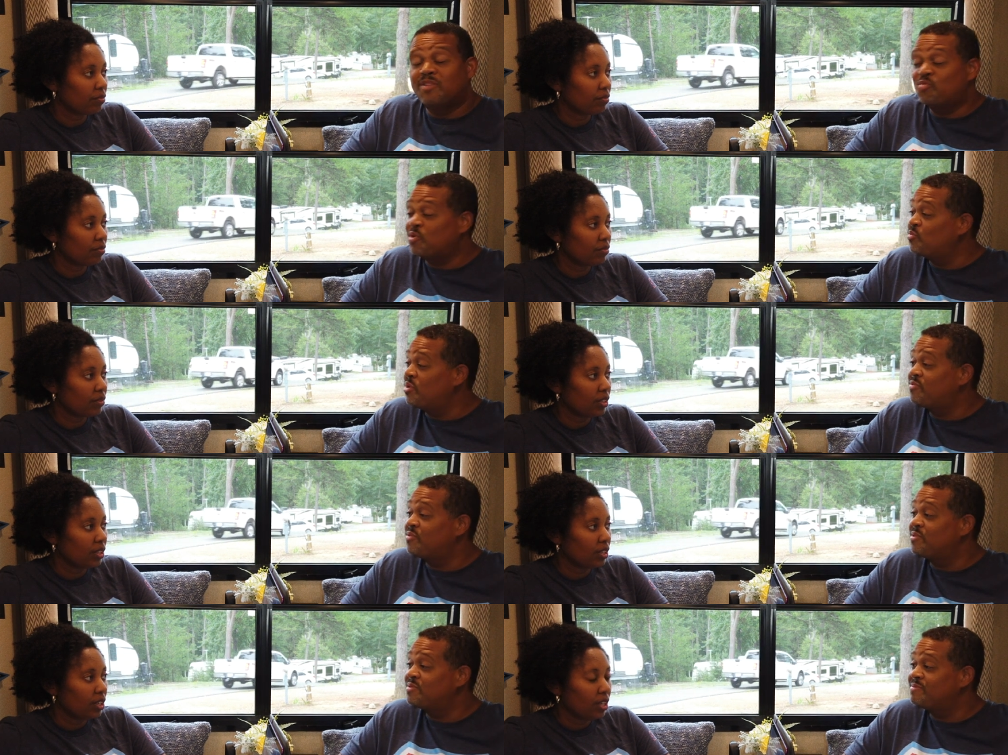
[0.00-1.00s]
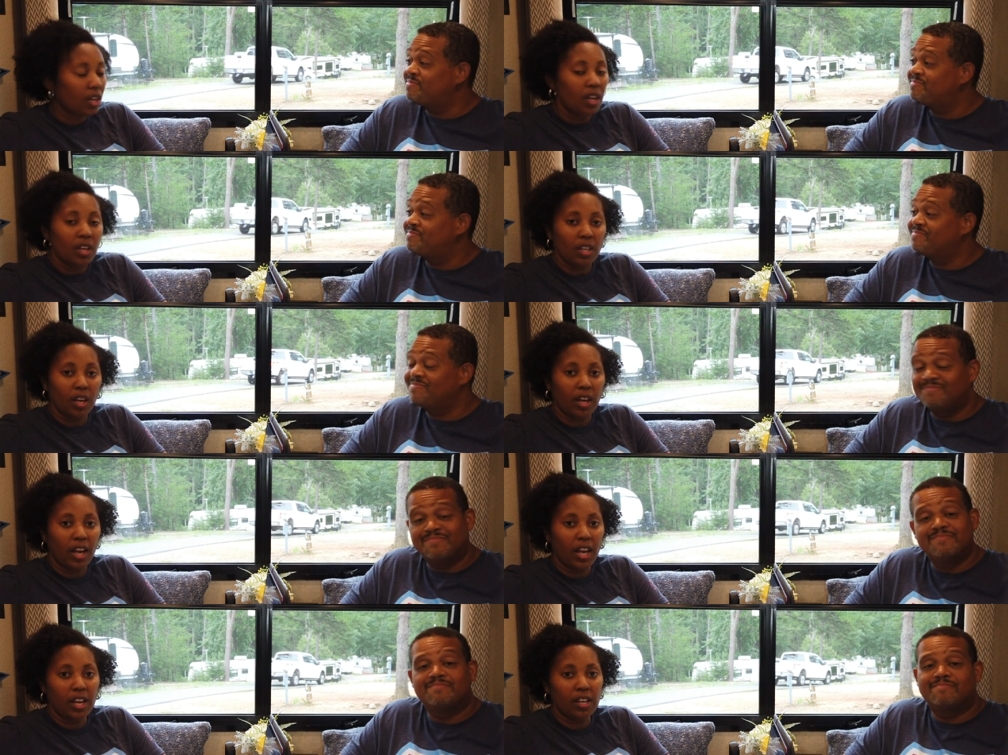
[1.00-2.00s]
Speaker 1: it's worked well for us.
Speaker 2: Yeah,
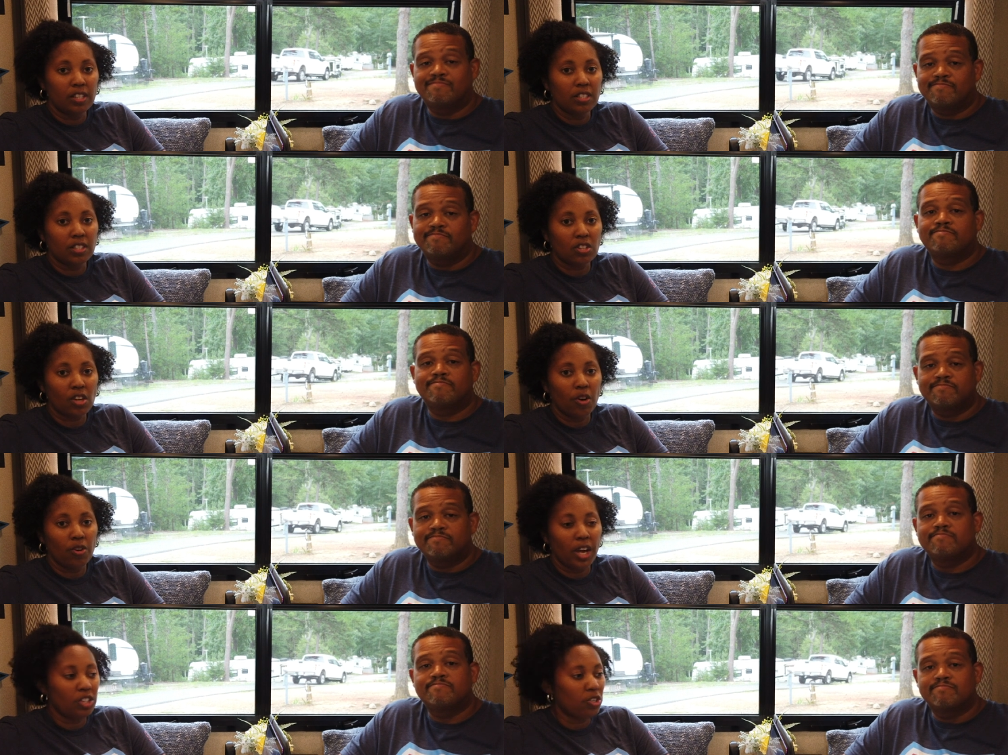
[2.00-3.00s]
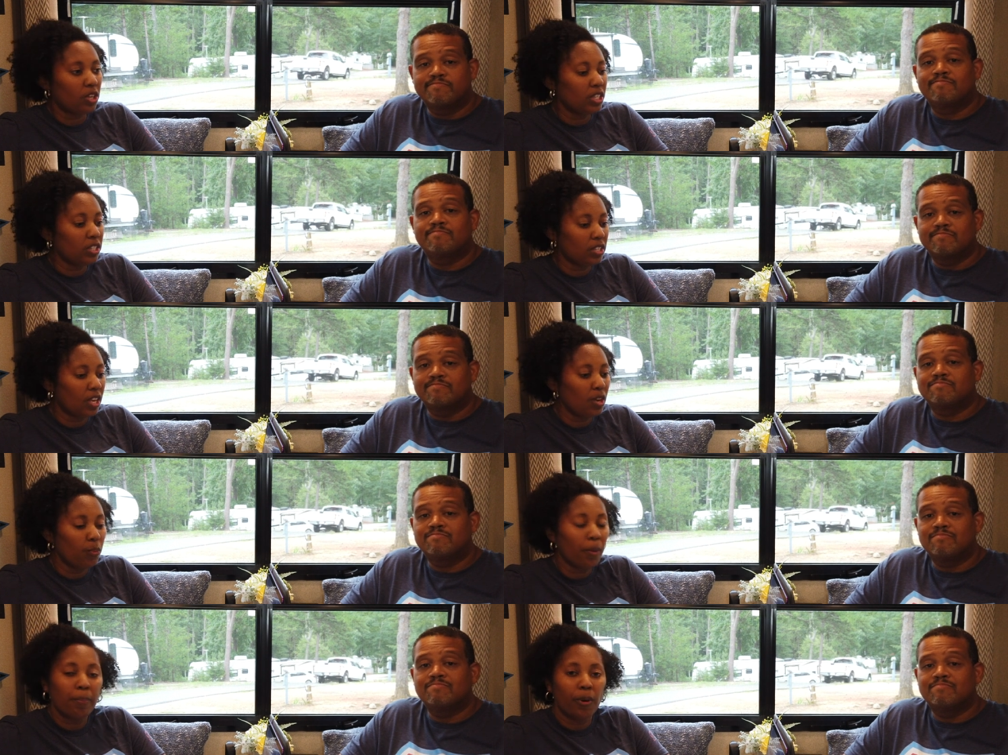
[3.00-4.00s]
and so as you can see,
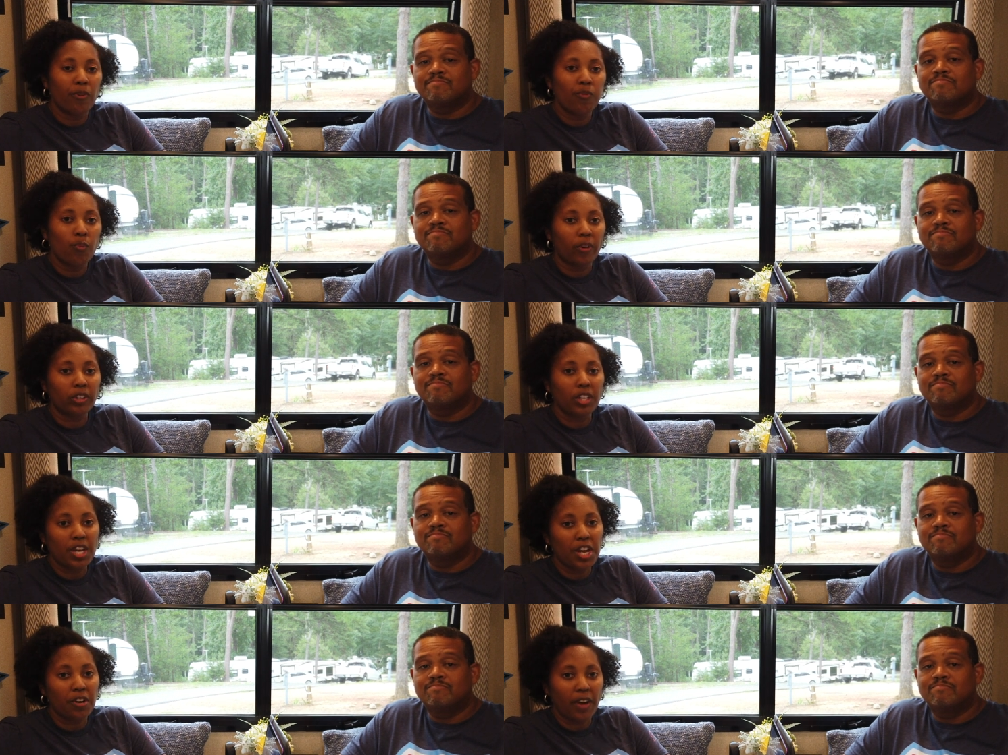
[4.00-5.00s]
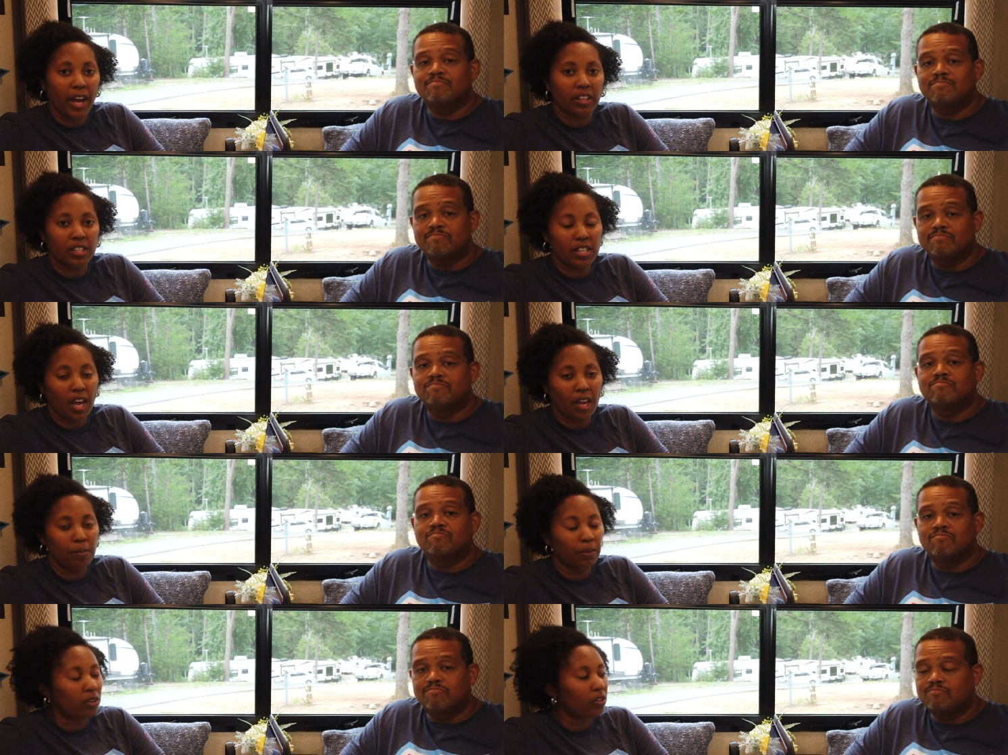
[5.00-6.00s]
we're both working here at the
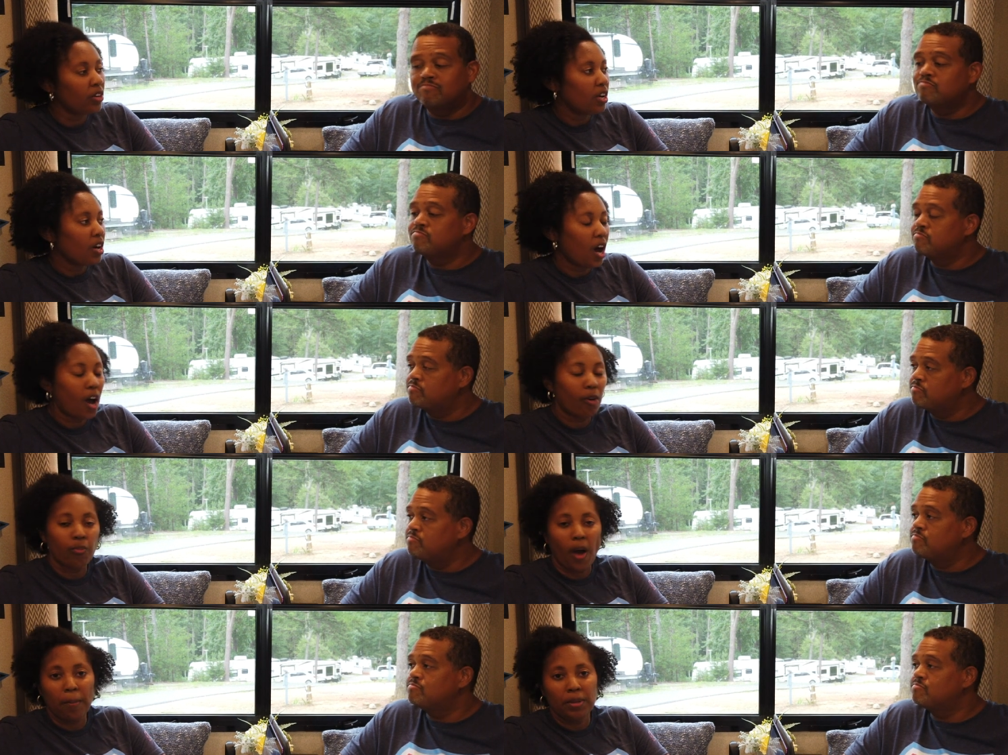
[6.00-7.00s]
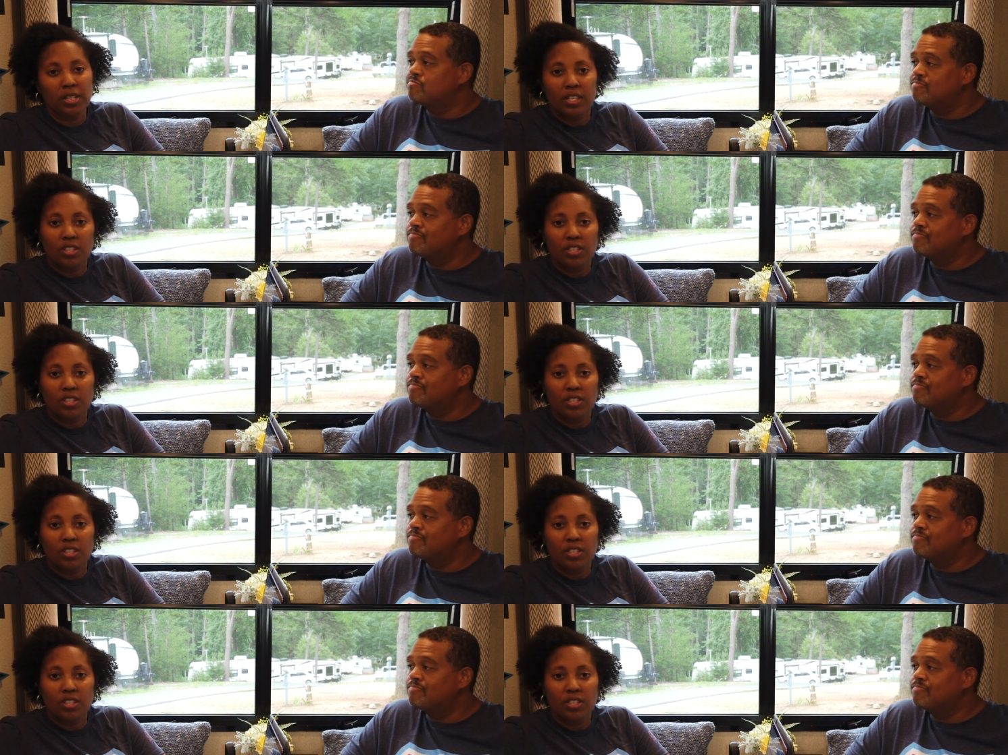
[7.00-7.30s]
table. Robin